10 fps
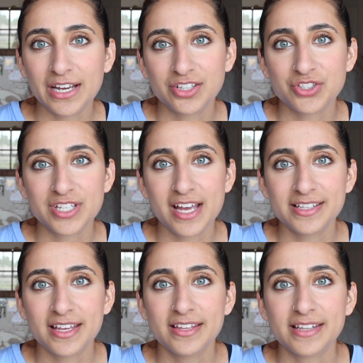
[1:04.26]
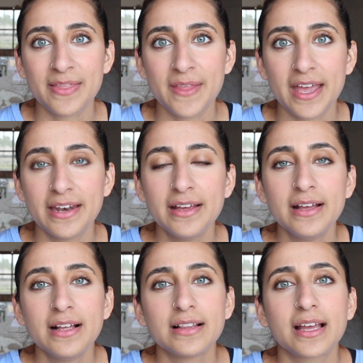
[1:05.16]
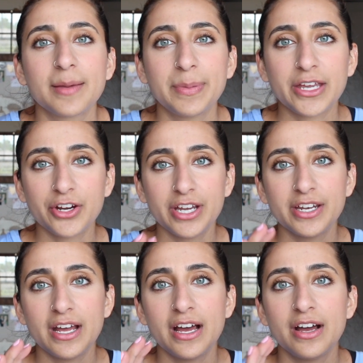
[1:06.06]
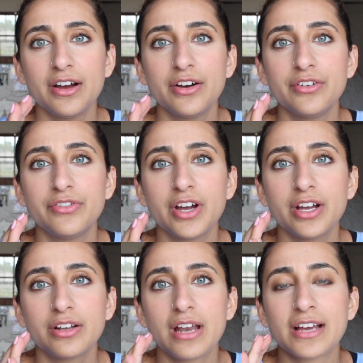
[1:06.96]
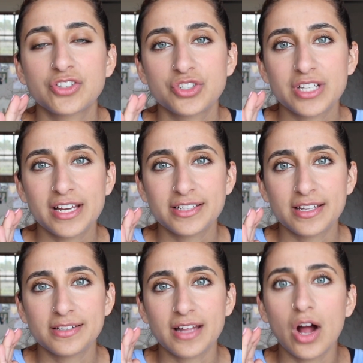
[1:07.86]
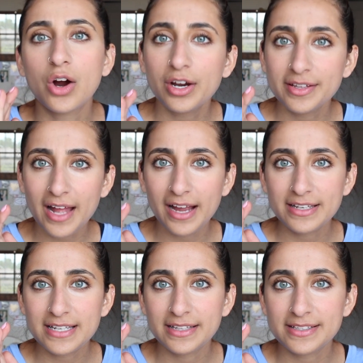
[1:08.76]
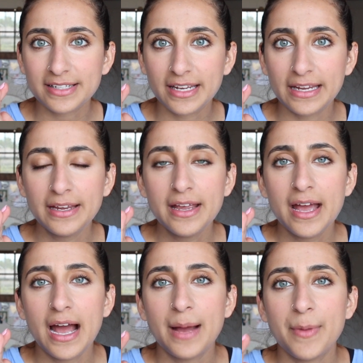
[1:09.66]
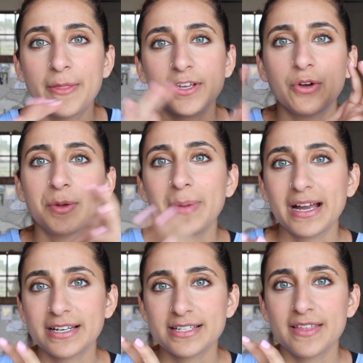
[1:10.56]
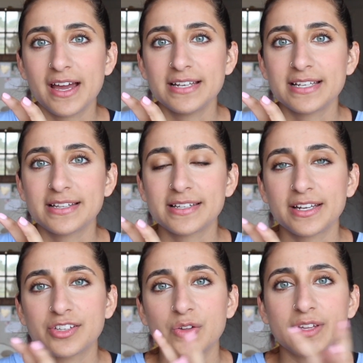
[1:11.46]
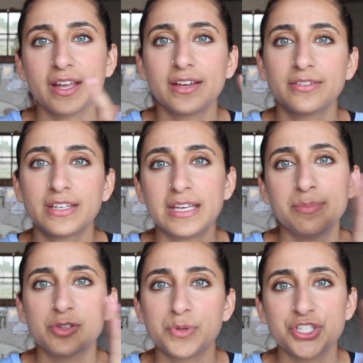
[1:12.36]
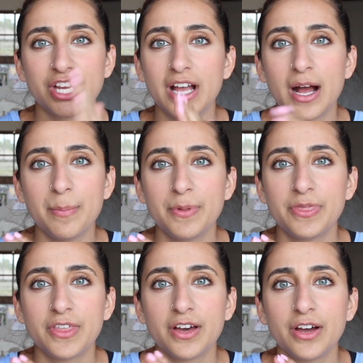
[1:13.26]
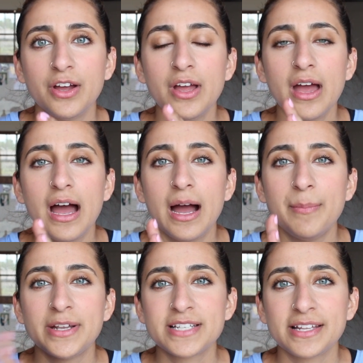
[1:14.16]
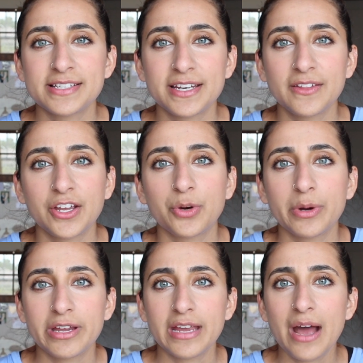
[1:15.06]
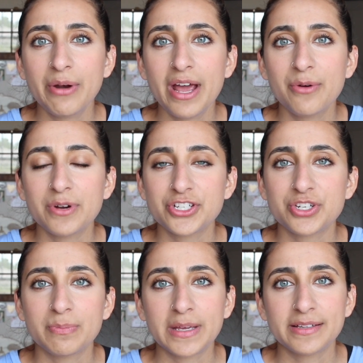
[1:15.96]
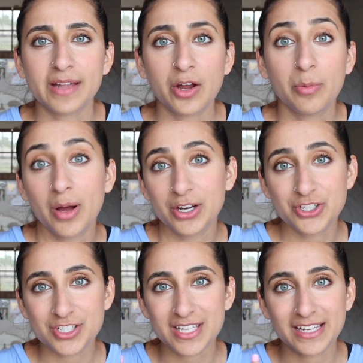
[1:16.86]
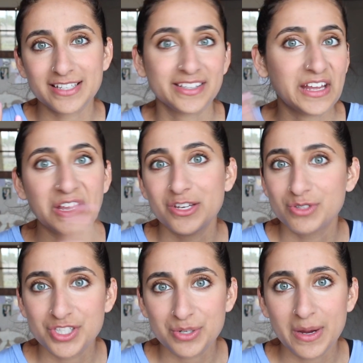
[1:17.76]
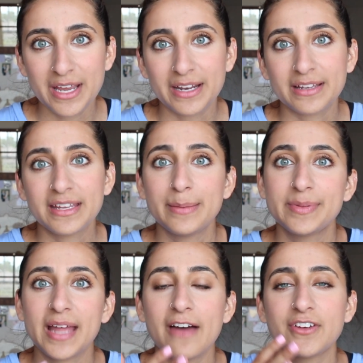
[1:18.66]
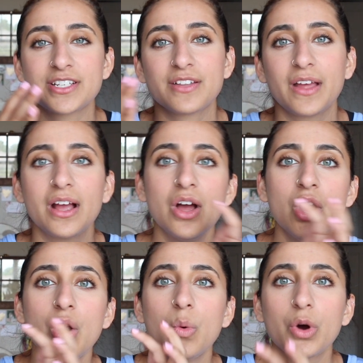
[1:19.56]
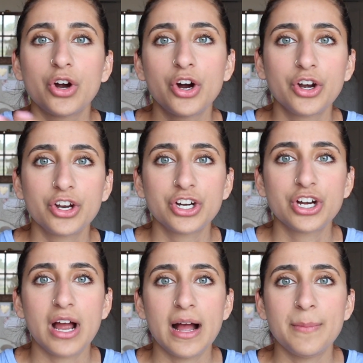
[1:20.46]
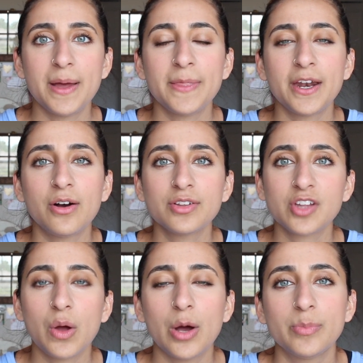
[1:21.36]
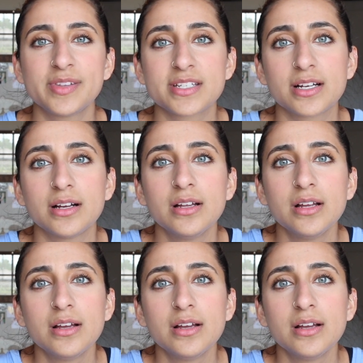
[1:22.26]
exercises and then like a period of exercises that aren't as high intensity um, and then going back into the high intensity so it's like keep switching up the um, intensity that you're working out at which means that your body just like doesn't get used to it and it keeps having to like work harder um, and then it also helps to